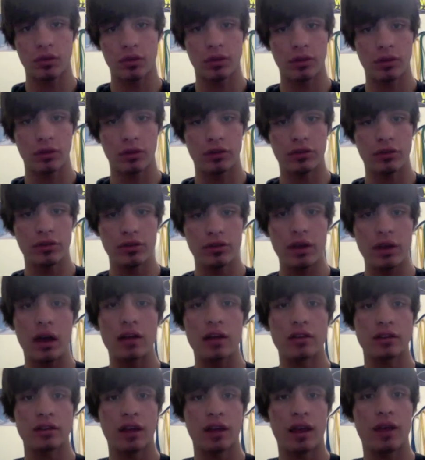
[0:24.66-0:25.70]
the
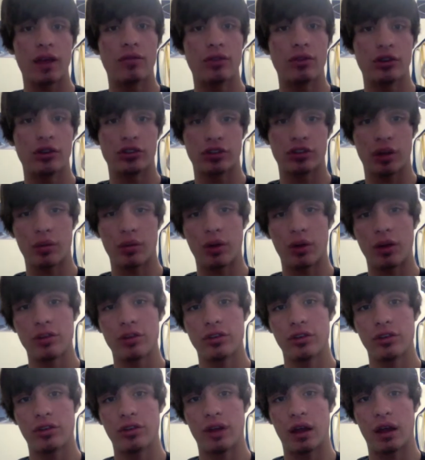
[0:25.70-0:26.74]
2008 version I bought in
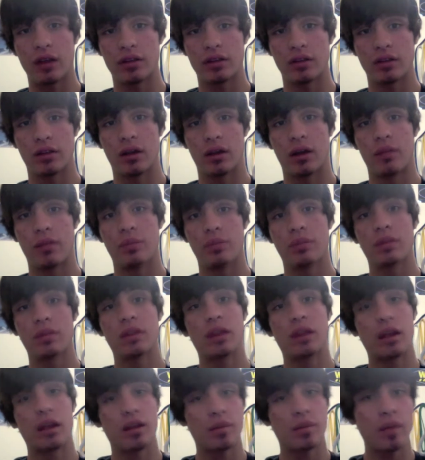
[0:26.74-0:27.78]
2009.
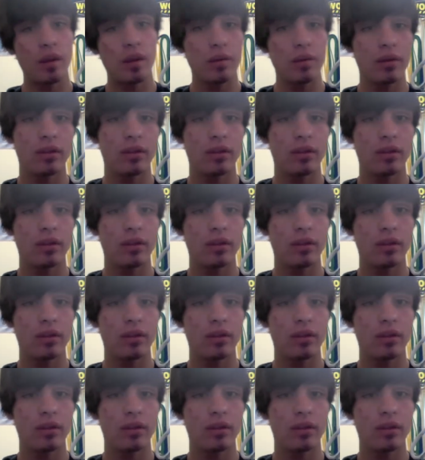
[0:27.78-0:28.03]
Now you may be